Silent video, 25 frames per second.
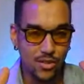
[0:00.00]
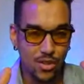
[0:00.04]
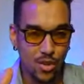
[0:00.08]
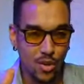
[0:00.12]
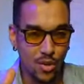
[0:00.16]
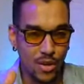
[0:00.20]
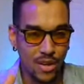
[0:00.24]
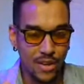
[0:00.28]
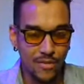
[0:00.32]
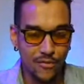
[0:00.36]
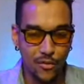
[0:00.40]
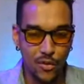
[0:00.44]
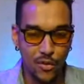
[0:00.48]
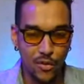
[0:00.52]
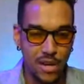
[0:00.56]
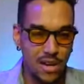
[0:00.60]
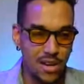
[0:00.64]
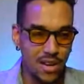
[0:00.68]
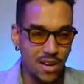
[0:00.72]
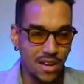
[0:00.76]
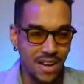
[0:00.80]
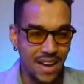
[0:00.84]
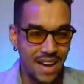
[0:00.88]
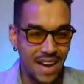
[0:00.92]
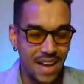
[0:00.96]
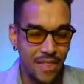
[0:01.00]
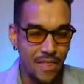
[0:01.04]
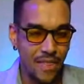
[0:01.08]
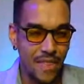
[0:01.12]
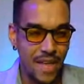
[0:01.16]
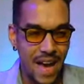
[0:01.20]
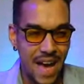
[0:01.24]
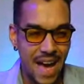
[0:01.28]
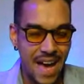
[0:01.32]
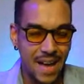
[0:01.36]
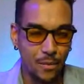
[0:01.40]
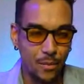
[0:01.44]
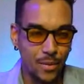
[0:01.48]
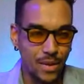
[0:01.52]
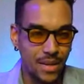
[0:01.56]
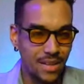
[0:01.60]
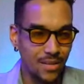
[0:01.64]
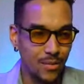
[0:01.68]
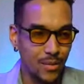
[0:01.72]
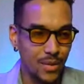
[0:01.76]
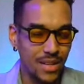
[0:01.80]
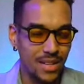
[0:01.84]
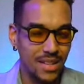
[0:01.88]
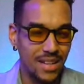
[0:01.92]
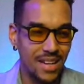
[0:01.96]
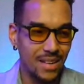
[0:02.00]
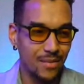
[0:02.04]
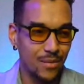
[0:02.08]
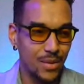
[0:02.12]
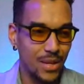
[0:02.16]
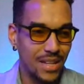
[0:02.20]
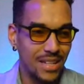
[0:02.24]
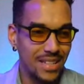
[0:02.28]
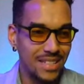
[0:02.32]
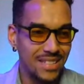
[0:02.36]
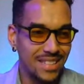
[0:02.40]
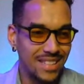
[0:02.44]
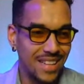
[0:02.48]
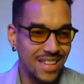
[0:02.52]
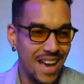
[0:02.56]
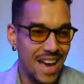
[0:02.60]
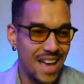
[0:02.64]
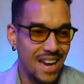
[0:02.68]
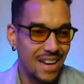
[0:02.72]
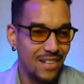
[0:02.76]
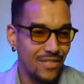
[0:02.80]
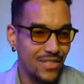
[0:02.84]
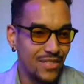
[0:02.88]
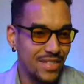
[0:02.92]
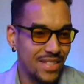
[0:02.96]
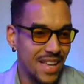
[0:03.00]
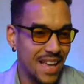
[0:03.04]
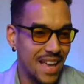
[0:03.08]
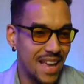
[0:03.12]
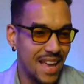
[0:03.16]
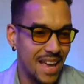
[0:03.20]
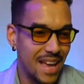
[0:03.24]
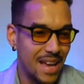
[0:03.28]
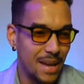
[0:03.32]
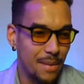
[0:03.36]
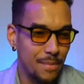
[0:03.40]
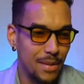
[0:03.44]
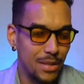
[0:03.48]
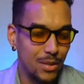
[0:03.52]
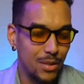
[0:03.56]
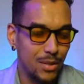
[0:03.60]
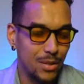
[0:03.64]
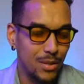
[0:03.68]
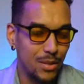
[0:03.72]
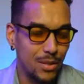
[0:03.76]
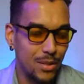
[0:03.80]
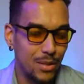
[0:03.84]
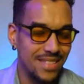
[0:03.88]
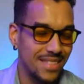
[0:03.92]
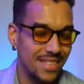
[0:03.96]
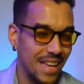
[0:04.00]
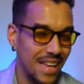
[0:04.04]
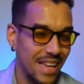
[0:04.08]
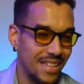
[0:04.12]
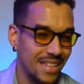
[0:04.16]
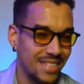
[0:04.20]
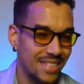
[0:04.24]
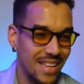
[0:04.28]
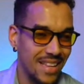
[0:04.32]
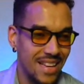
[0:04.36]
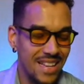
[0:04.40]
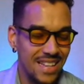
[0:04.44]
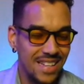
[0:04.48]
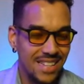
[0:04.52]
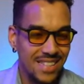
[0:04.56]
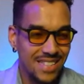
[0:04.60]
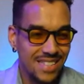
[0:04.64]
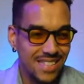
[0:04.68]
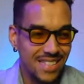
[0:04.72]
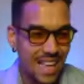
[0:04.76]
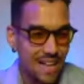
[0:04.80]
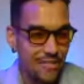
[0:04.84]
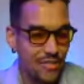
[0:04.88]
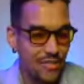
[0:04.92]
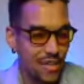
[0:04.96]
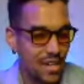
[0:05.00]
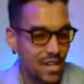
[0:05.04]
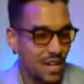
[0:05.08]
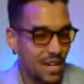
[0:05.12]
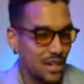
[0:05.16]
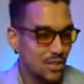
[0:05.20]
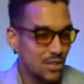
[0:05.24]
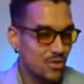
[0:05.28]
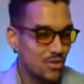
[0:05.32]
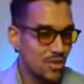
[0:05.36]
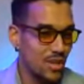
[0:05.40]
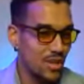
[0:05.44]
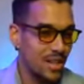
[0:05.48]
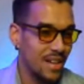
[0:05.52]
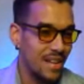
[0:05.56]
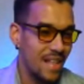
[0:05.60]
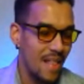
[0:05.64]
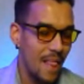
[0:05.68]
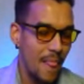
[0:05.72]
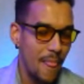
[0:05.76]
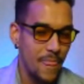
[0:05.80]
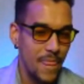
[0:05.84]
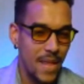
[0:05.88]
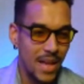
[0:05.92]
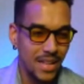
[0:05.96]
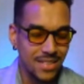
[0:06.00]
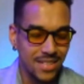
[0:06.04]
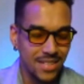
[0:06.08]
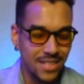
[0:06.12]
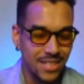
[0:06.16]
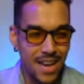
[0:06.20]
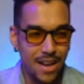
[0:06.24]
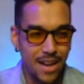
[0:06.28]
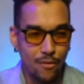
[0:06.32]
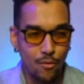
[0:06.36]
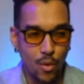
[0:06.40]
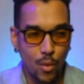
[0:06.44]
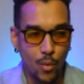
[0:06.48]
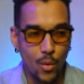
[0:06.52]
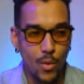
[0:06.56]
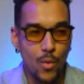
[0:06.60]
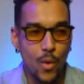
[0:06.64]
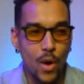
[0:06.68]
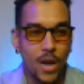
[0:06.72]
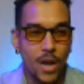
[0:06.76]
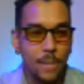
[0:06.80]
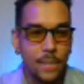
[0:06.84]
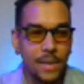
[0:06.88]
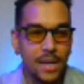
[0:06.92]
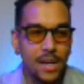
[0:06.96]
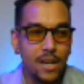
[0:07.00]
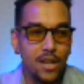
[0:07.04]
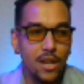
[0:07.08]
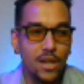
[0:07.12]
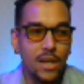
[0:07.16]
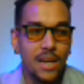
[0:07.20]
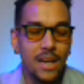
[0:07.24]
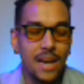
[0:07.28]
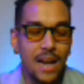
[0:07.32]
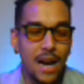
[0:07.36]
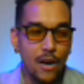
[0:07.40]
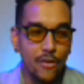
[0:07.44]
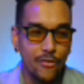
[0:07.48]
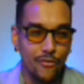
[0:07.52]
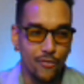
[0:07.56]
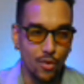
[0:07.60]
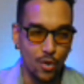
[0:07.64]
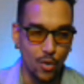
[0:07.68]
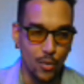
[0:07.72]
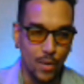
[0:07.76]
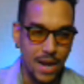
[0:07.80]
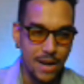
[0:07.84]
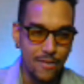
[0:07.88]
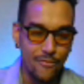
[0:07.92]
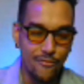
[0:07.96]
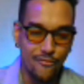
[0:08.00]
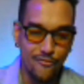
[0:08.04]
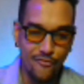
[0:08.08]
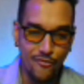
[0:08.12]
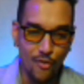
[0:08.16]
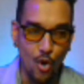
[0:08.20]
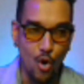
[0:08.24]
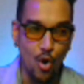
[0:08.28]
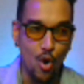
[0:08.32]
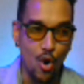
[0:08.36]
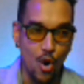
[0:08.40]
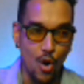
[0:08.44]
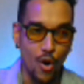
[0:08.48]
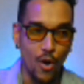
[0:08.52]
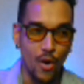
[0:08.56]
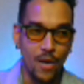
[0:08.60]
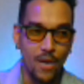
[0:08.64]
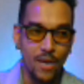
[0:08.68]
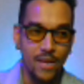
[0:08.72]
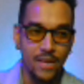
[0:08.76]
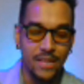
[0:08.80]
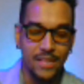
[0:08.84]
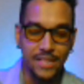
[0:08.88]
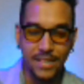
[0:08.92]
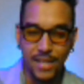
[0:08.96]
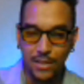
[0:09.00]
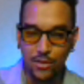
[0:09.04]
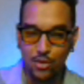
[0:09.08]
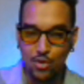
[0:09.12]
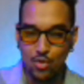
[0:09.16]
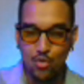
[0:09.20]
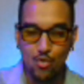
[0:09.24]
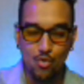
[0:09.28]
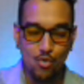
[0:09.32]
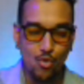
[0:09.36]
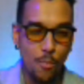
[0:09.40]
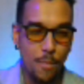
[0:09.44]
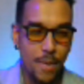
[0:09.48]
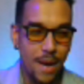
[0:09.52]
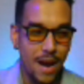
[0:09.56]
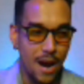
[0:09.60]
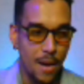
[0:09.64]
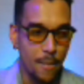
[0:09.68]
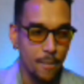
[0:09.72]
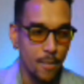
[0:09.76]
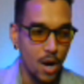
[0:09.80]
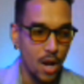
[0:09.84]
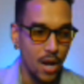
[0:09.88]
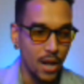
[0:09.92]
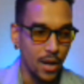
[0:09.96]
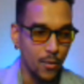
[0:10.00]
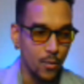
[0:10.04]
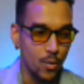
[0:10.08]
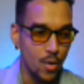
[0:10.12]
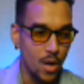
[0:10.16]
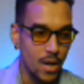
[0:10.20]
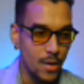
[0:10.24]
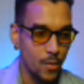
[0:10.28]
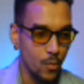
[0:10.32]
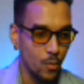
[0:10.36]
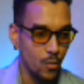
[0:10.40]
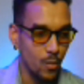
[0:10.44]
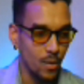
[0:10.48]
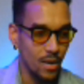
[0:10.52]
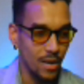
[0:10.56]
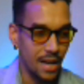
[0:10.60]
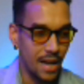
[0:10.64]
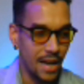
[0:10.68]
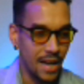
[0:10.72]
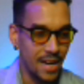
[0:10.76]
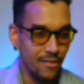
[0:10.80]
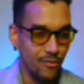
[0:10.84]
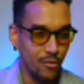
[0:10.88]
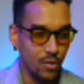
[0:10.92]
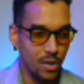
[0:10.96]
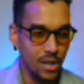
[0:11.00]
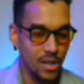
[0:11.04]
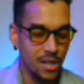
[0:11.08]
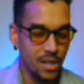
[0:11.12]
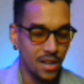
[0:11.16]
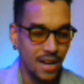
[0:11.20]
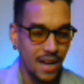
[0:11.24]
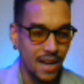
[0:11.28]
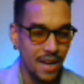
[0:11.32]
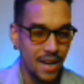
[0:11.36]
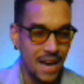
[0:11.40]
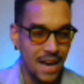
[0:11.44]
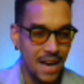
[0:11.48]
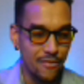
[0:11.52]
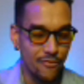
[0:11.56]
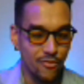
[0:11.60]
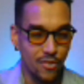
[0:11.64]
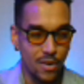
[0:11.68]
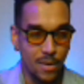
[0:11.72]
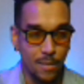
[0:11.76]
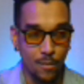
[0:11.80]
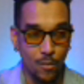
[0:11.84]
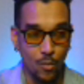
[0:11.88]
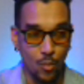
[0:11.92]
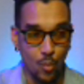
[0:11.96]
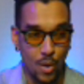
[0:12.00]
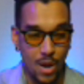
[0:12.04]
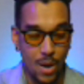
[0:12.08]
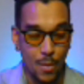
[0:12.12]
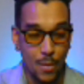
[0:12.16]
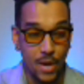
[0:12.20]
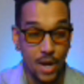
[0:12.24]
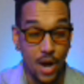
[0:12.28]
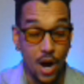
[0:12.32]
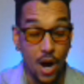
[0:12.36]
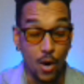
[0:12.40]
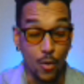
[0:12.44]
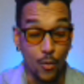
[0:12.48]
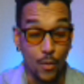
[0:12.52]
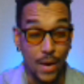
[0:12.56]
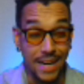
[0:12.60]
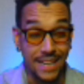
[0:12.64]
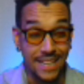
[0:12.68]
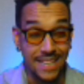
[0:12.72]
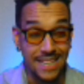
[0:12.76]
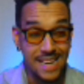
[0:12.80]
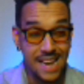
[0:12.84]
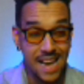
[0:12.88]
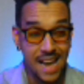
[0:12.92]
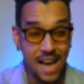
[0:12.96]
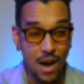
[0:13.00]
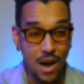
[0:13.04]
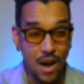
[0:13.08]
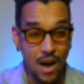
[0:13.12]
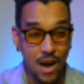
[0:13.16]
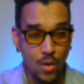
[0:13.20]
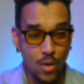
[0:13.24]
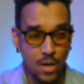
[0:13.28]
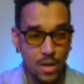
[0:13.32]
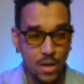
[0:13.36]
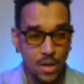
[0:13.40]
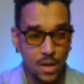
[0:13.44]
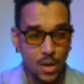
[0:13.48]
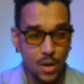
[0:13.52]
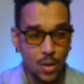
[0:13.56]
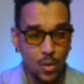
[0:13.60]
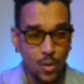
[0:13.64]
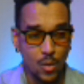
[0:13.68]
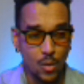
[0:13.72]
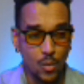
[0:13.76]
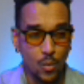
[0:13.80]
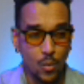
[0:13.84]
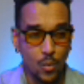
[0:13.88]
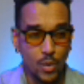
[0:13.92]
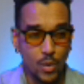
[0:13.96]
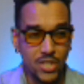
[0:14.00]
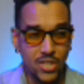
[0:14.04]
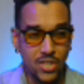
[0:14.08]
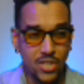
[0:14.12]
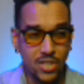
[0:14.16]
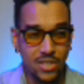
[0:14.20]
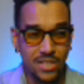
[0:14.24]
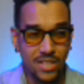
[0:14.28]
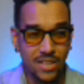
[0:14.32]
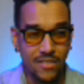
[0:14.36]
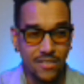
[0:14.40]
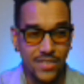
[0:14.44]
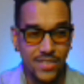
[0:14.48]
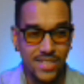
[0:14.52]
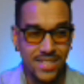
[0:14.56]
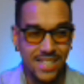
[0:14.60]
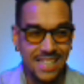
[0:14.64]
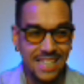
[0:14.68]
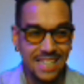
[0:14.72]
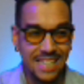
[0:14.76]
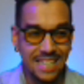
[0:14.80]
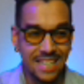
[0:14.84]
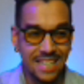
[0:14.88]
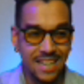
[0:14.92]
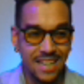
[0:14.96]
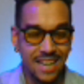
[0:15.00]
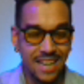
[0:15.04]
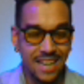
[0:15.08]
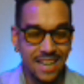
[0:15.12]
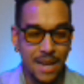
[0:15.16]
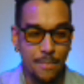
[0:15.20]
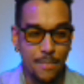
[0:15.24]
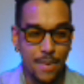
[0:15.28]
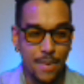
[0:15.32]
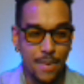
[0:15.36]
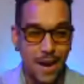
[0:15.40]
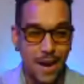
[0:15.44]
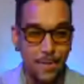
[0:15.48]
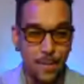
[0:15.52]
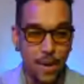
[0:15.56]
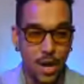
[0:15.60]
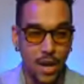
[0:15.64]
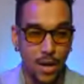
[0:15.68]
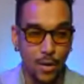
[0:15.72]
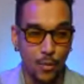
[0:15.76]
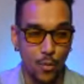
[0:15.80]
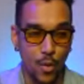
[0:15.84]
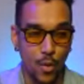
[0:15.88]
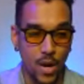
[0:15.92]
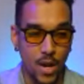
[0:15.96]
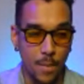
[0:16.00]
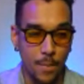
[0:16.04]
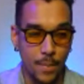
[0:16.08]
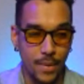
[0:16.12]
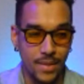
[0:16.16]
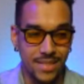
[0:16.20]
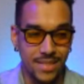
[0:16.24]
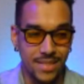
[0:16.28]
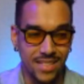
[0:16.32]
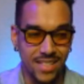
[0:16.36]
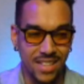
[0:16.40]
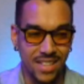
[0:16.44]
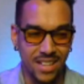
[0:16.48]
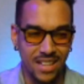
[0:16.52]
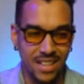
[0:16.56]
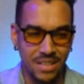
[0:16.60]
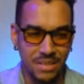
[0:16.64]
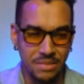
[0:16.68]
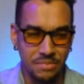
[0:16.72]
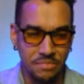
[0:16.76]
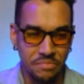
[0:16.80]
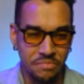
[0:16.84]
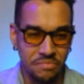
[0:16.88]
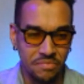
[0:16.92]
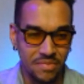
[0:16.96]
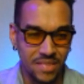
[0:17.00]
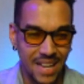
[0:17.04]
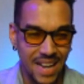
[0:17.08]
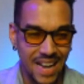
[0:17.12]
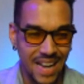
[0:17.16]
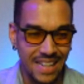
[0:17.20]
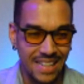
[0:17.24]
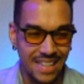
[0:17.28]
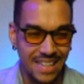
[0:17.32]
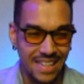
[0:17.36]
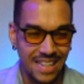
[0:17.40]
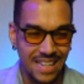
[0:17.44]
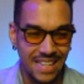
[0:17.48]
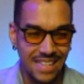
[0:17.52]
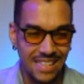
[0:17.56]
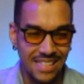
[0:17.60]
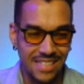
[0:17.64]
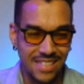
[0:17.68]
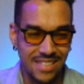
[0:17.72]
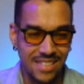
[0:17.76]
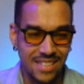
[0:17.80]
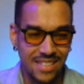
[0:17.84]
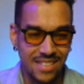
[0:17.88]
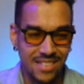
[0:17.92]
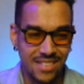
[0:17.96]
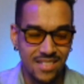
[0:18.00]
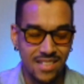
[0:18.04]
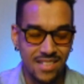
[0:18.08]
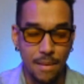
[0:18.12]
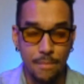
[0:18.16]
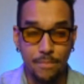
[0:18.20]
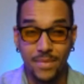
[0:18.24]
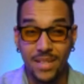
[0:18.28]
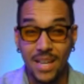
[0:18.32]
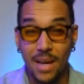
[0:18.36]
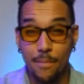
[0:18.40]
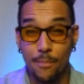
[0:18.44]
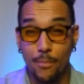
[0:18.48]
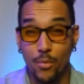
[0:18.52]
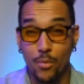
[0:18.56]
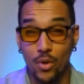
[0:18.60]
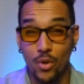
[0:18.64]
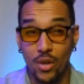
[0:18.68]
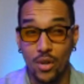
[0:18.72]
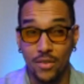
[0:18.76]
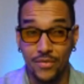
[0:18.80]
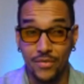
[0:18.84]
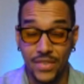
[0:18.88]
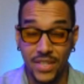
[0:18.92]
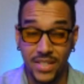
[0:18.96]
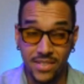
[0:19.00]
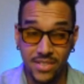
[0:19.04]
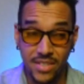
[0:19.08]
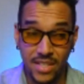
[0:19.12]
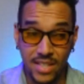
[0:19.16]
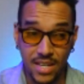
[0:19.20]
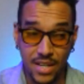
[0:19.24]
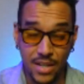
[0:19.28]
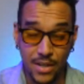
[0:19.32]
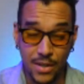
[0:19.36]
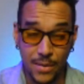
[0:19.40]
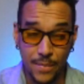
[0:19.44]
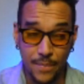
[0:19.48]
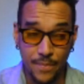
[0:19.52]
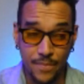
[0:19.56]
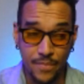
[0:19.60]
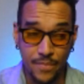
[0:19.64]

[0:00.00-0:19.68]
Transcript: So if we look at that, we can kind of say, hey, between 600-700, that's kind of what we want to be looking out for, right? For the true parabolic run. And if we look at that from where we are right now, we shouldn't have seen a parabolic run up until at least September of this year.